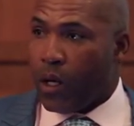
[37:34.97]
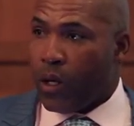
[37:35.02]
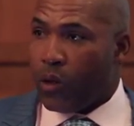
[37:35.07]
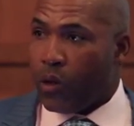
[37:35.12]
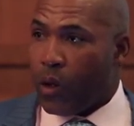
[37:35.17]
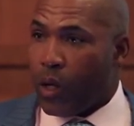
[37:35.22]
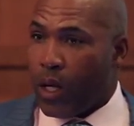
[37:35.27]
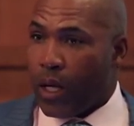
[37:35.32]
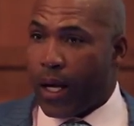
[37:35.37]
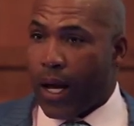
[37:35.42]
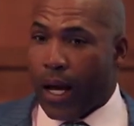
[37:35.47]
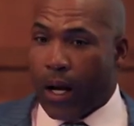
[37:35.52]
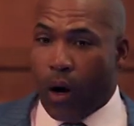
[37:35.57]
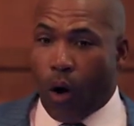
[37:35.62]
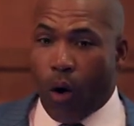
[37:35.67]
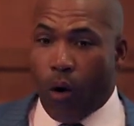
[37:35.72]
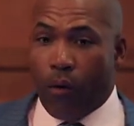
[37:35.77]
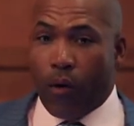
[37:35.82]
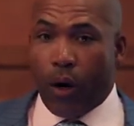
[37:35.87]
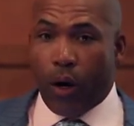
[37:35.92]
So he kind
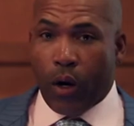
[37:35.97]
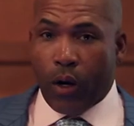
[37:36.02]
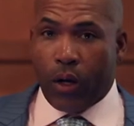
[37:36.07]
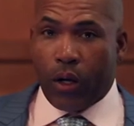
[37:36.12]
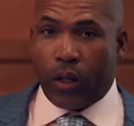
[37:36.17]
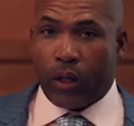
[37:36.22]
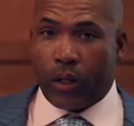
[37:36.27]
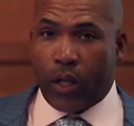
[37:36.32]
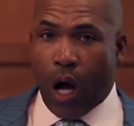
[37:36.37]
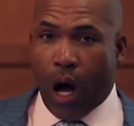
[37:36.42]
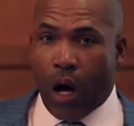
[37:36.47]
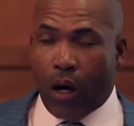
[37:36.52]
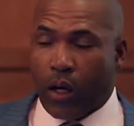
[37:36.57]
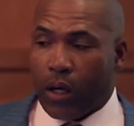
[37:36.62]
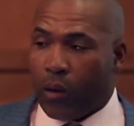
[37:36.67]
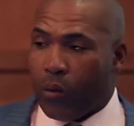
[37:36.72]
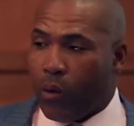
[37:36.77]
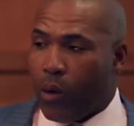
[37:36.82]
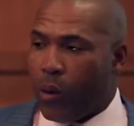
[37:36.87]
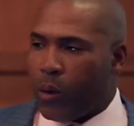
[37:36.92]
of overheard us
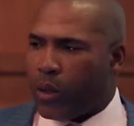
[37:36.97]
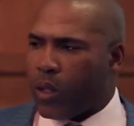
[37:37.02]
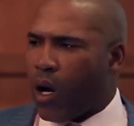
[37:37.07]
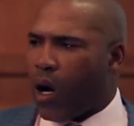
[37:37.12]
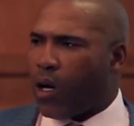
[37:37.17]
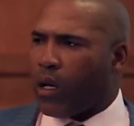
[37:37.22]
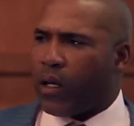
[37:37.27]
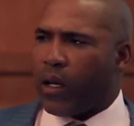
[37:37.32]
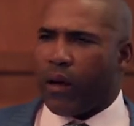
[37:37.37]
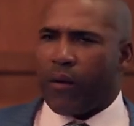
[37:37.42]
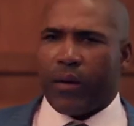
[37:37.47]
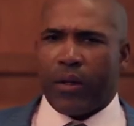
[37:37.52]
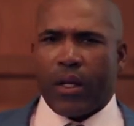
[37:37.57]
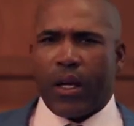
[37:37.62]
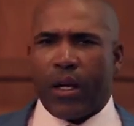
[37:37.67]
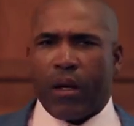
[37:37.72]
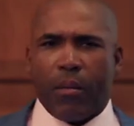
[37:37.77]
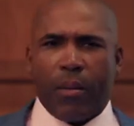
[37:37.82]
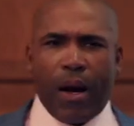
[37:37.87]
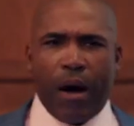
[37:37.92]
talking. We were talking
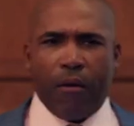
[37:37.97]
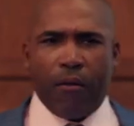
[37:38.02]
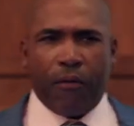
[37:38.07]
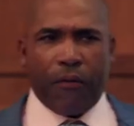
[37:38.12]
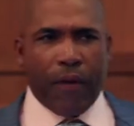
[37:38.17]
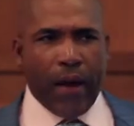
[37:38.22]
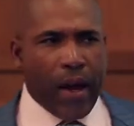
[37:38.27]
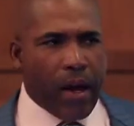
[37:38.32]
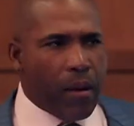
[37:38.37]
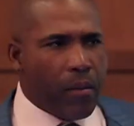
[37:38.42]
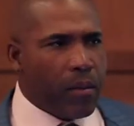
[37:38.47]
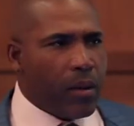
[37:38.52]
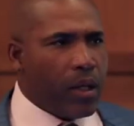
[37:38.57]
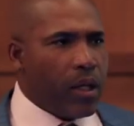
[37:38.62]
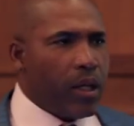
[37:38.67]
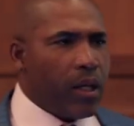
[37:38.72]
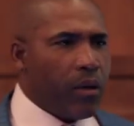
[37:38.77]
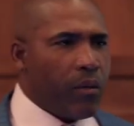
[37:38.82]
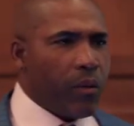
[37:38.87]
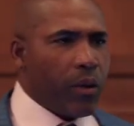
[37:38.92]
everything about
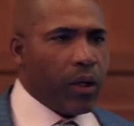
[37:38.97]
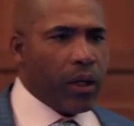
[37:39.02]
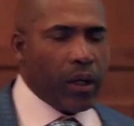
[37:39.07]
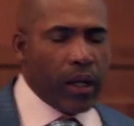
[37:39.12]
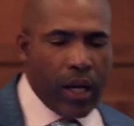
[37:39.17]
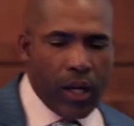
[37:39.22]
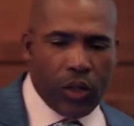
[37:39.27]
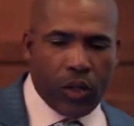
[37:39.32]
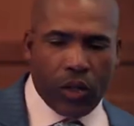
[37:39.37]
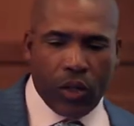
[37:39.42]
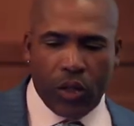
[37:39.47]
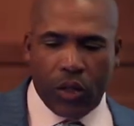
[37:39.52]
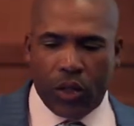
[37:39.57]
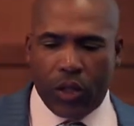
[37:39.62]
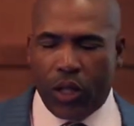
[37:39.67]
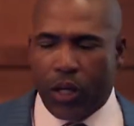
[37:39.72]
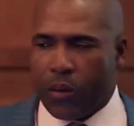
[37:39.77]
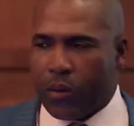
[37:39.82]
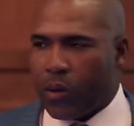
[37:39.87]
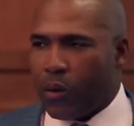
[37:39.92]
family and
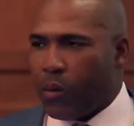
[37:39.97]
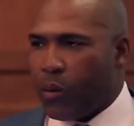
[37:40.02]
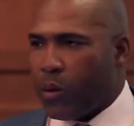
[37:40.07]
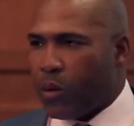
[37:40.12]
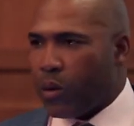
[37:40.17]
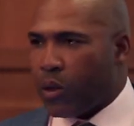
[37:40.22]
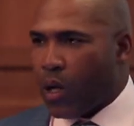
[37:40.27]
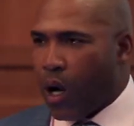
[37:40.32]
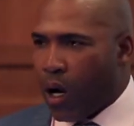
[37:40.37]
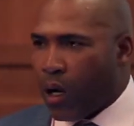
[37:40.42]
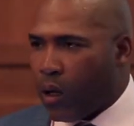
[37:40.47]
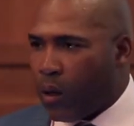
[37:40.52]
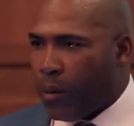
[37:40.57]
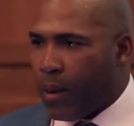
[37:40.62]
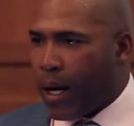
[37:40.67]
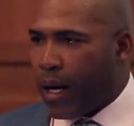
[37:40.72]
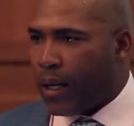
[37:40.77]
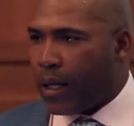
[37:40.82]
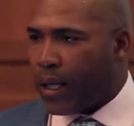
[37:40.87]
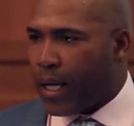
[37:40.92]
relationships, and we was talking
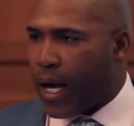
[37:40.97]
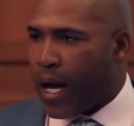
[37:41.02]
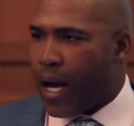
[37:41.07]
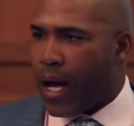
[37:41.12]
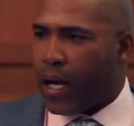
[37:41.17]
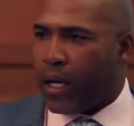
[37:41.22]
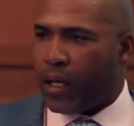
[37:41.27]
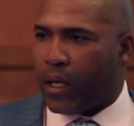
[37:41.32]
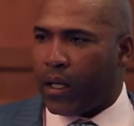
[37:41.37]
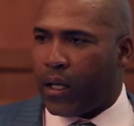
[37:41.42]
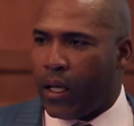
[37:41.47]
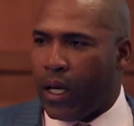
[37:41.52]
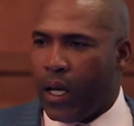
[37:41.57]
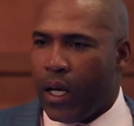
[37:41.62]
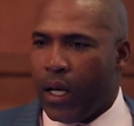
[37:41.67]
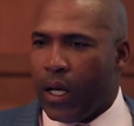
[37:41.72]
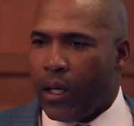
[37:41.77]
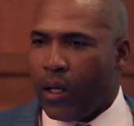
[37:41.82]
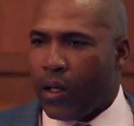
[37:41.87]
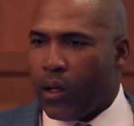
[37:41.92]
about God, and
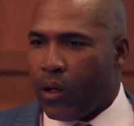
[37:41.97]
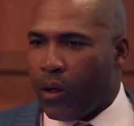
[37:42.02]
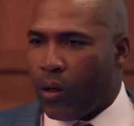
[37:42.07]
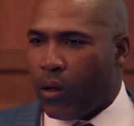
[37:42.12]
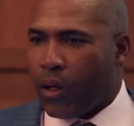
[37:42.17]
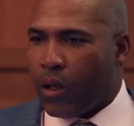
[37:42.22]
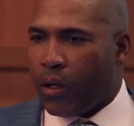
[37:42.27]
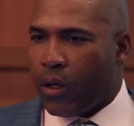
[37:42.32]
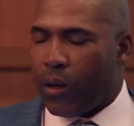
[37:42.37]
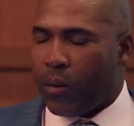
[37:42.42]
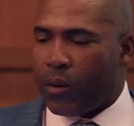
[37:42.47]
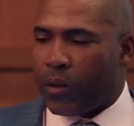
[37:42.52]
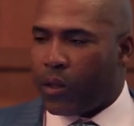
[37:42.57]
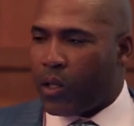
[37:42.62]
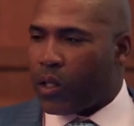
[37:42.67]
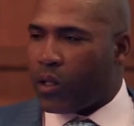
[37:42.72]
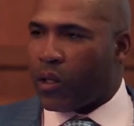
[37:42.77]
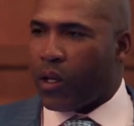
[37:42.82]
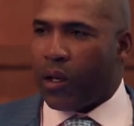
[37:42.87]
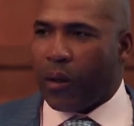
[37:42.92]
you know, it, it was
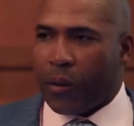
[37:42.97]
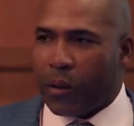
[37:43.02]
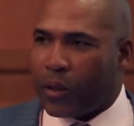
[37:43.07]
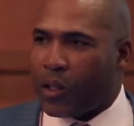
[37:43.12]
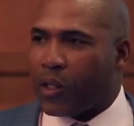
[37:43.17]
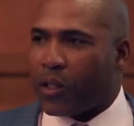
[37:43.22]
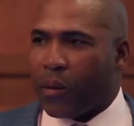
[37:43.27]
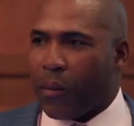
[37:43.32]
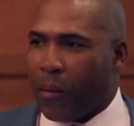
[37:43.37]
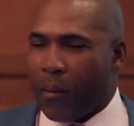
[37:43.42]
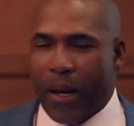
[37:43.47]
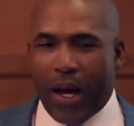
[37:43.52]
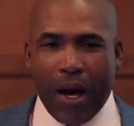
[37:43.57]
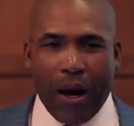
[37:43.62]
just, it was just am